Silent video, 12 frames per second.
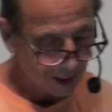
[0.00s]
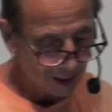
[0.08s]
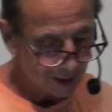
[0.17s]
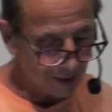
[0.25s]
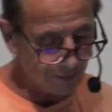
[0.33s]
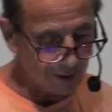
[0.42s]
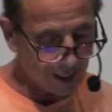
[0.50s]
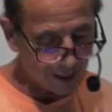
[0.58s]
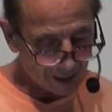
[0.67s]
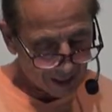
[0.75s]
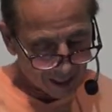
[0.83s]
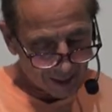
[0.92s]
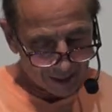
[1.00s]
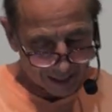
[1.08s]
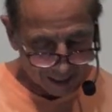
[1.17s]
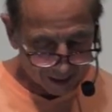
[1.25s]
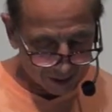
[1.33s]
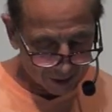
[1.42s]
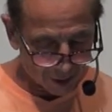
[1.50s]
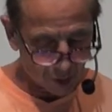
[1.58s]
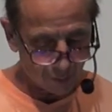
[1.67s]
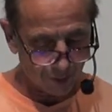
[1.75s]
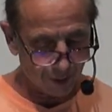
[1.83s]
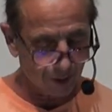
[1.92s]
Living out of the head, not out of the
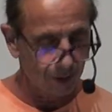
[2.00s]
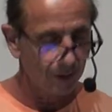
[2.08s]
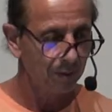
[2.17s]
spirit.